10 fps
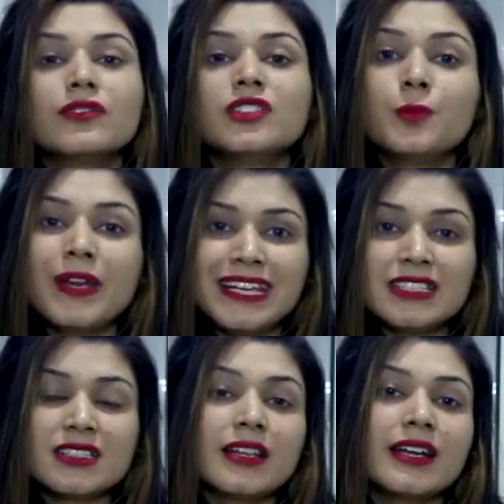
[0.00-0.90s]
of a
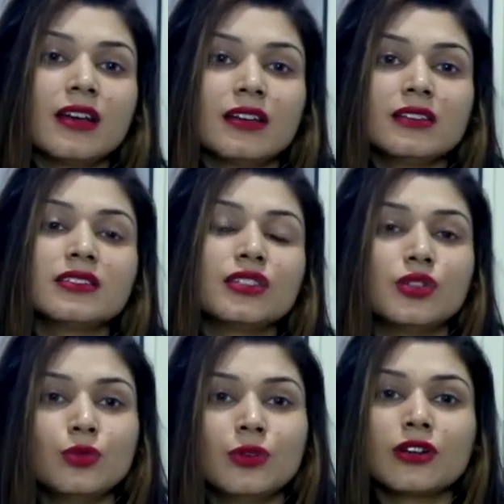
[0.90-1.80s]
speech, that is the
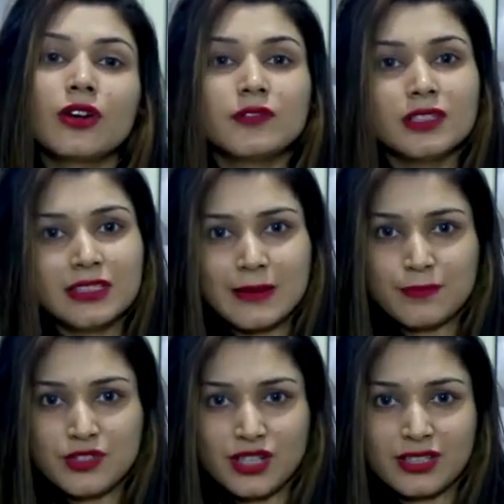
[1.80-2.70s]
doer of the
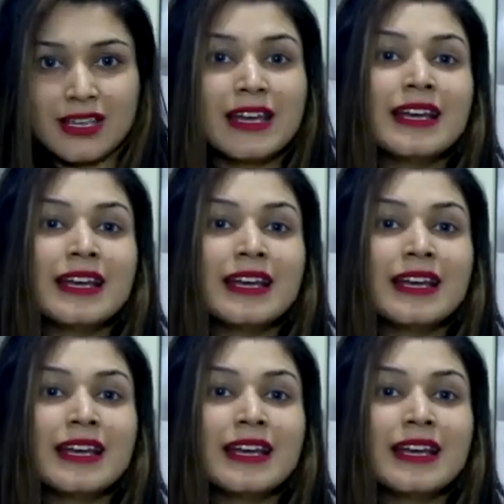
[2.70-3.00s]
subject.